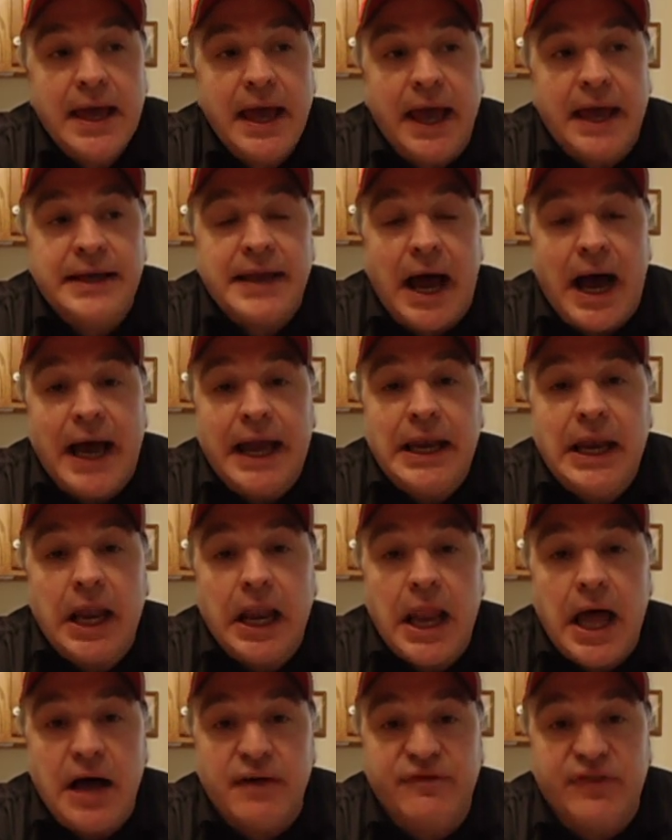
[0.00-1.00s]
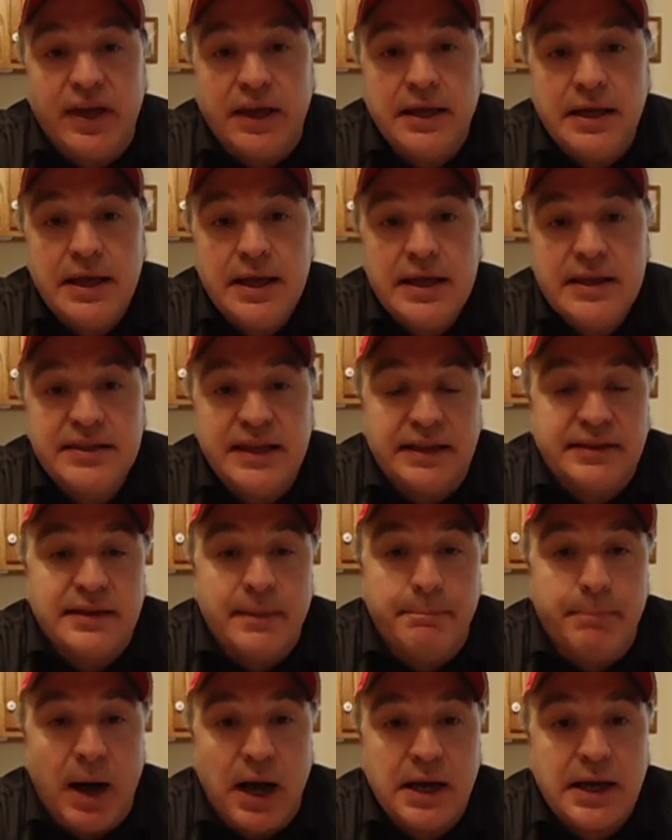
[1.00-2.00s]
And I love it that the
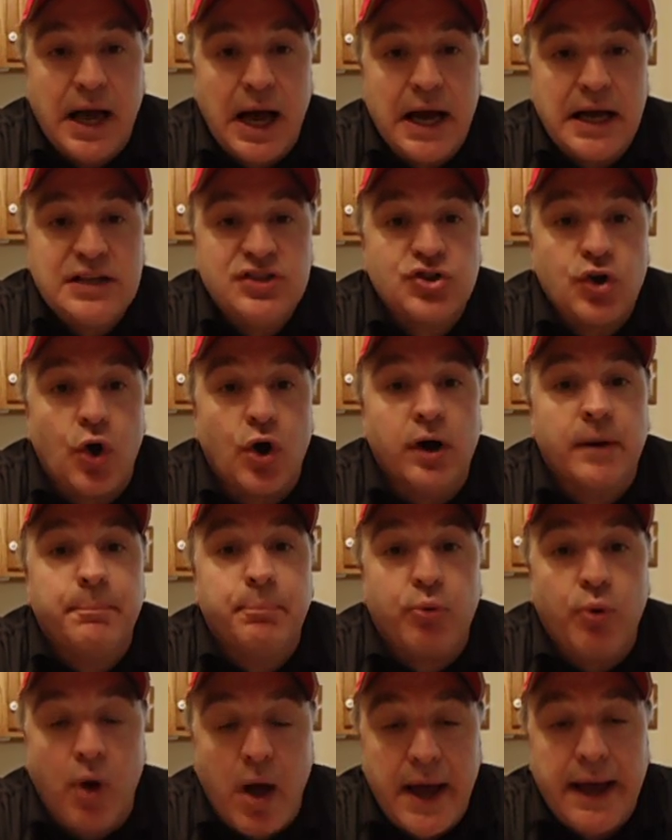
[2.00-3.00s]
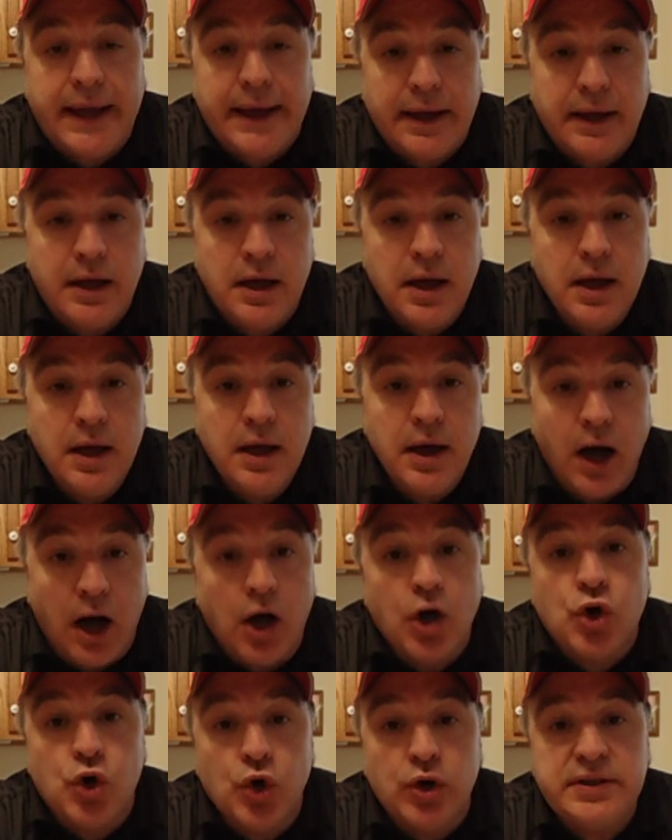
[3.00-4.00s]
Buckeyes are playing
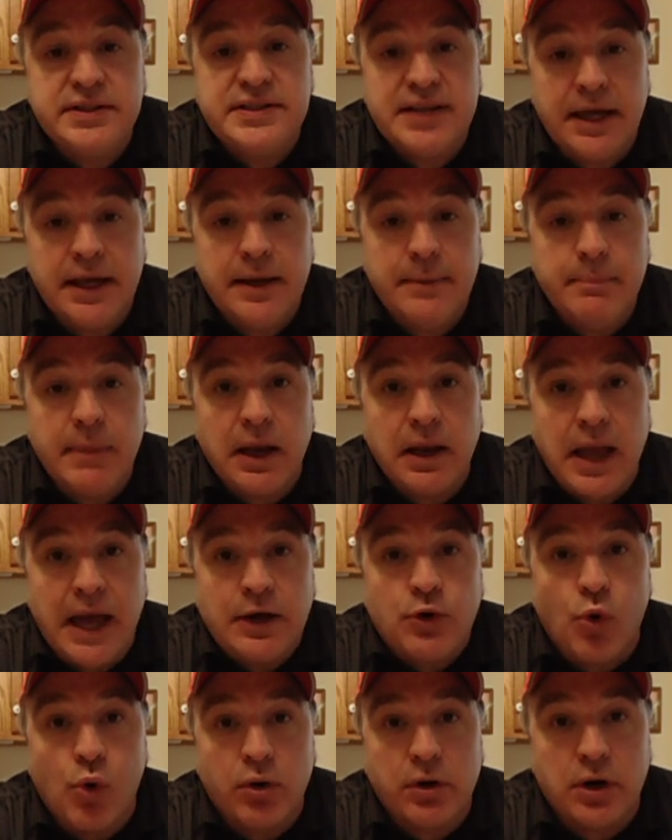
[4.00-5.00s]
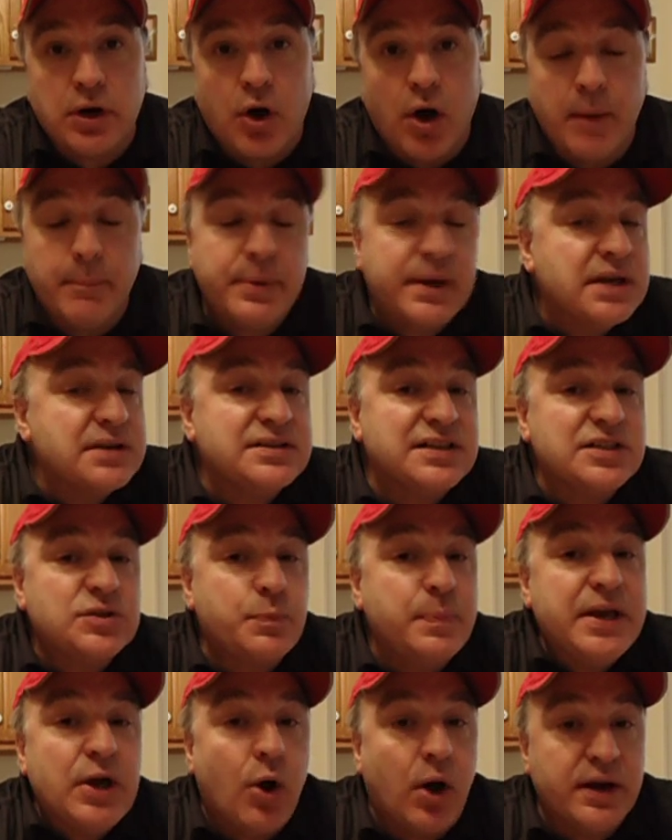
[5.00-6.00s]
a good team like Oregon. Because let's
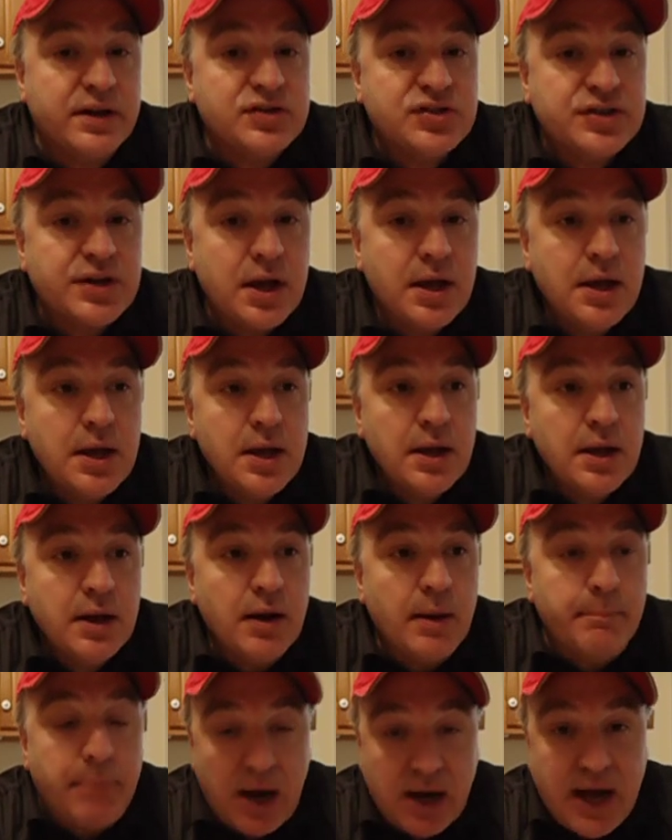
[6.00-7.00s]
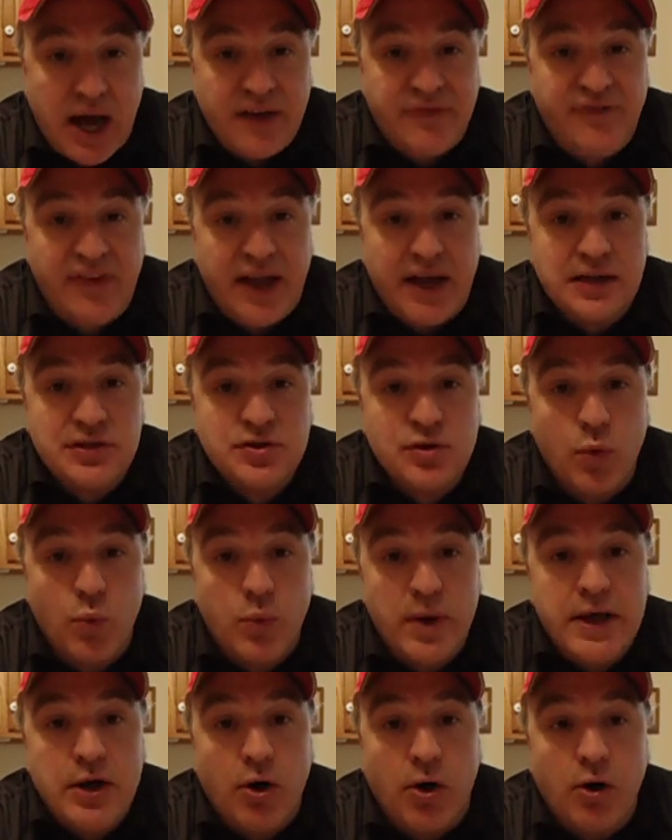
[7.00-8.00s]
be honest, Buckeye fans,
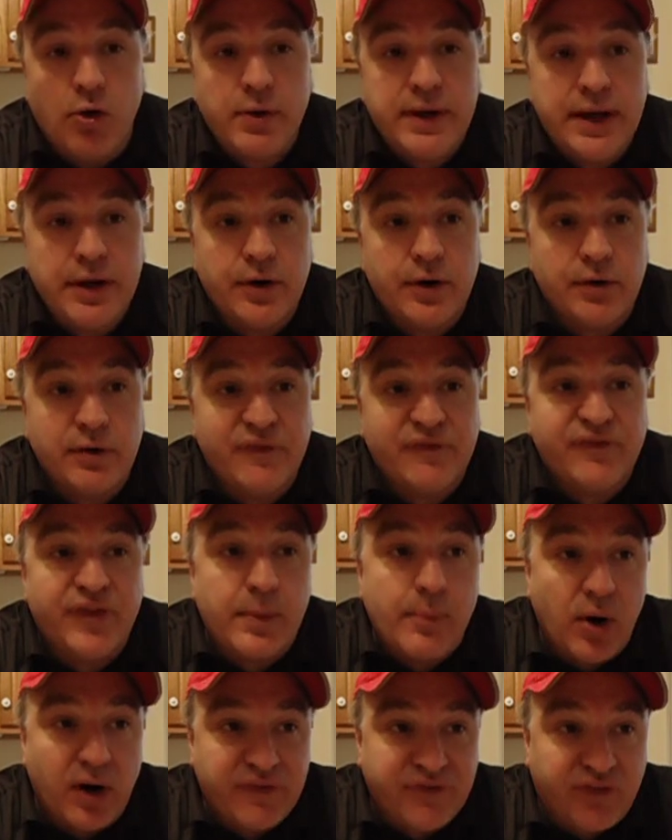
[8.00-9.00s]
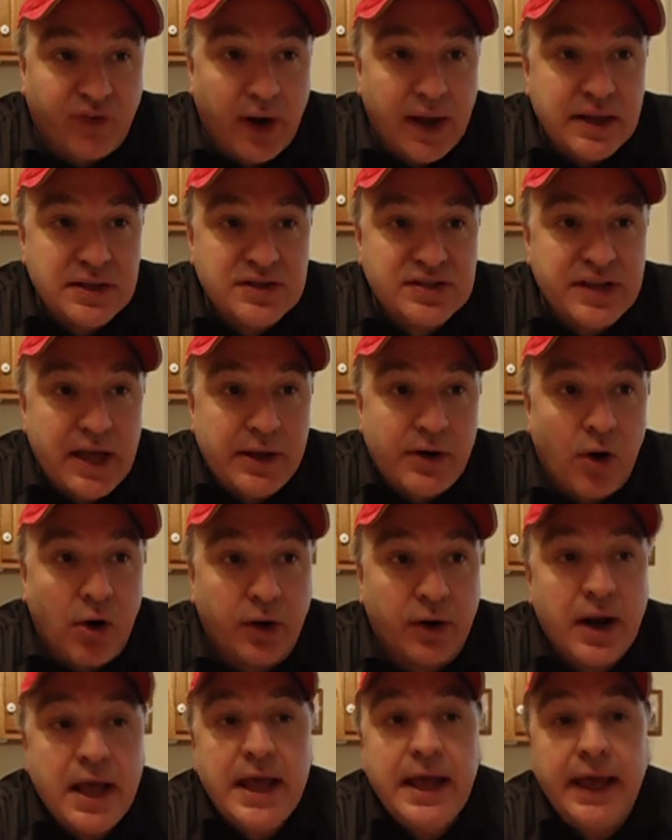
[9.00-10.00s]
we all hear from our friends that
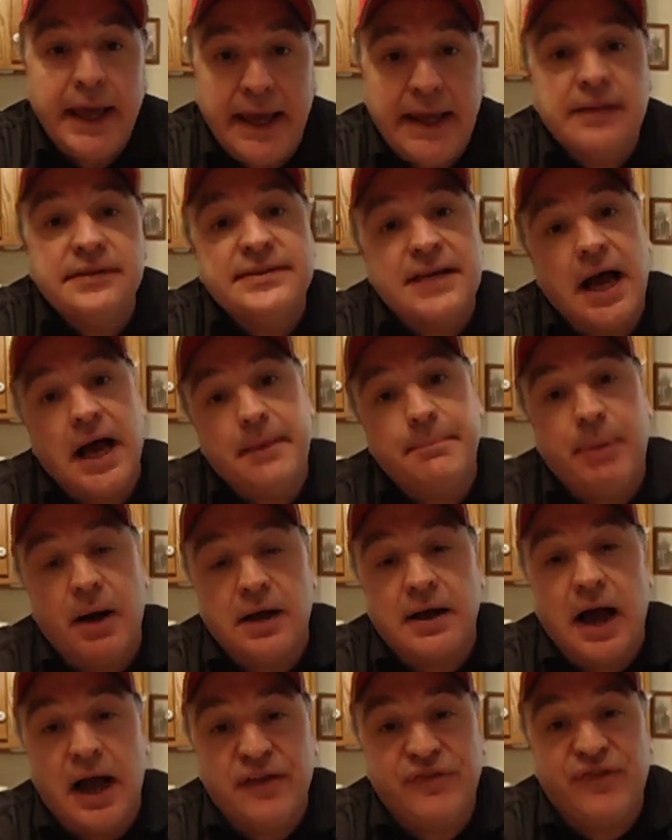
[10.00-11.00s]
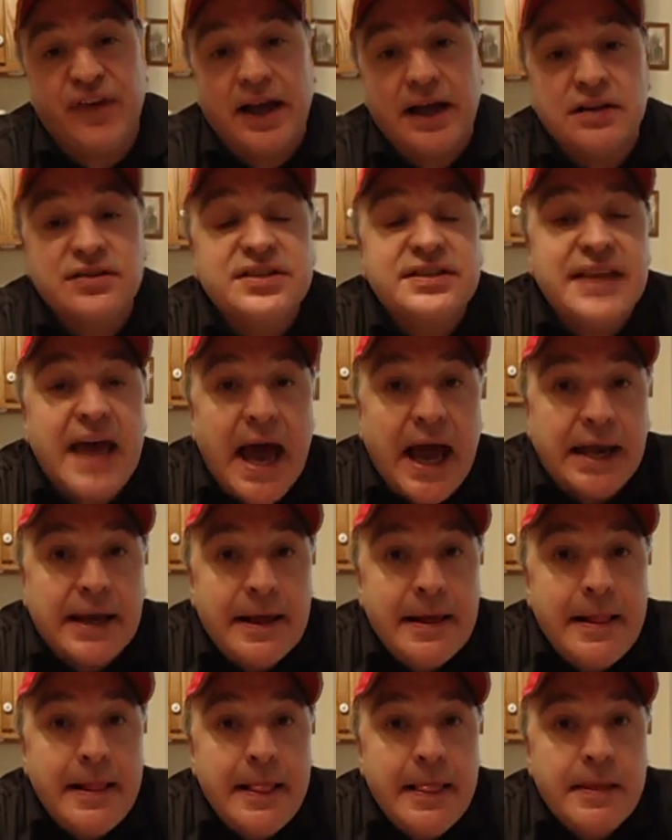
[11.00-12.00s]
are anti-Buckeye fans that
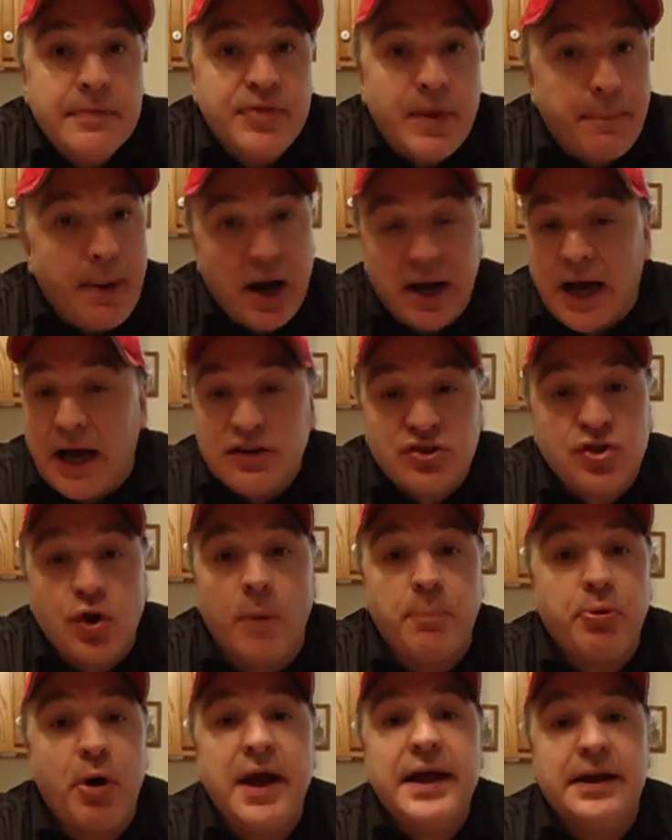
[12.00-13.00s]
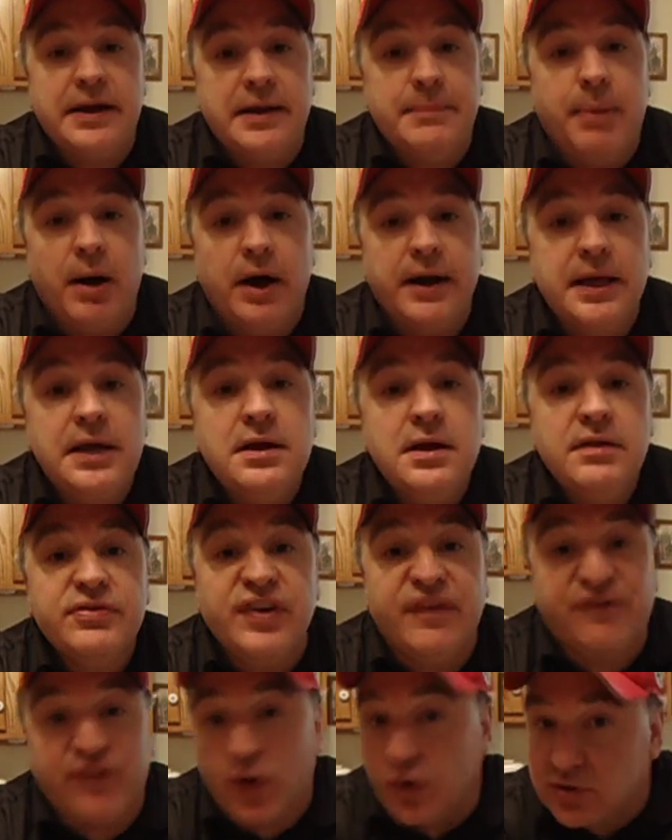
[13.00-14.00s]
the Buckeyes don't play anybody
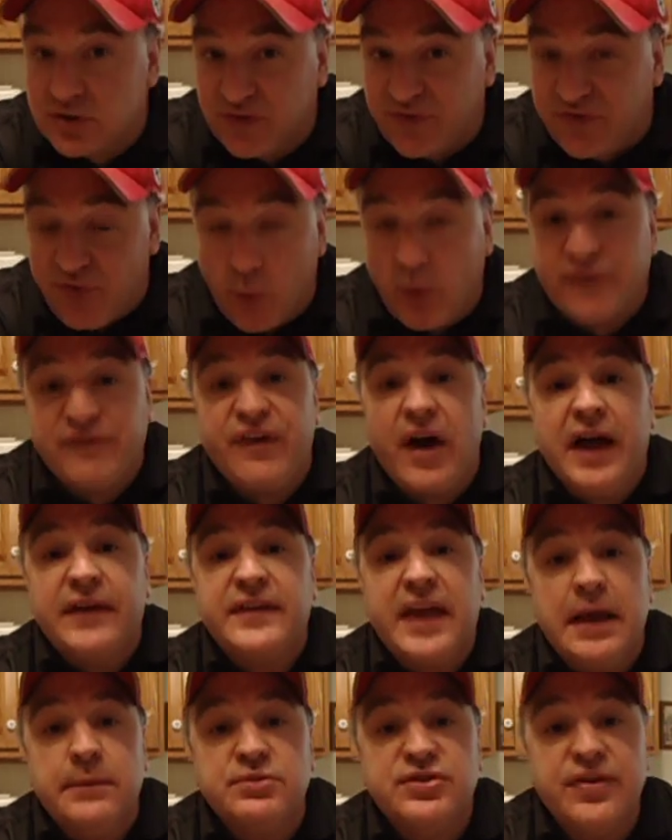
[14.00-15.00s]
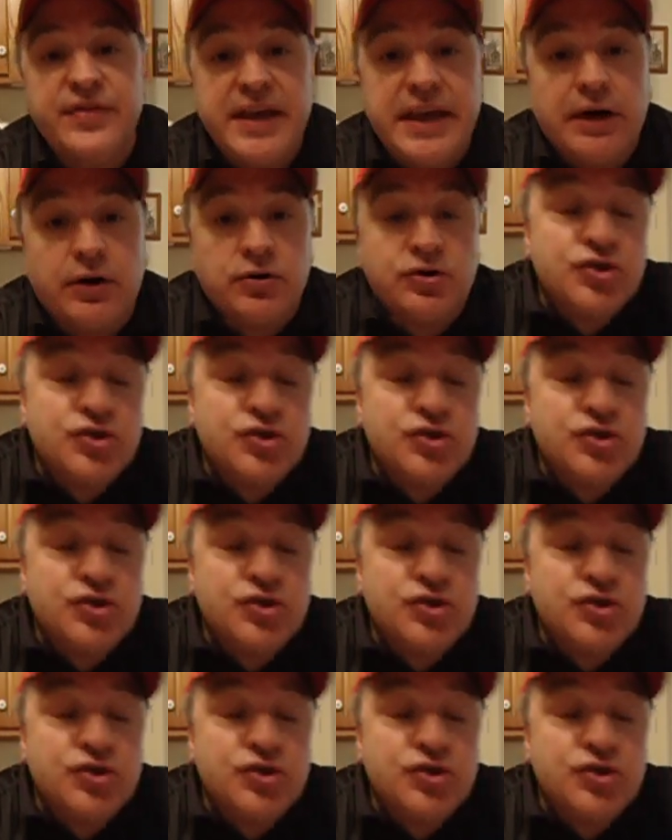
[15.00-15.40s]
the first 4 or 5 games of the year.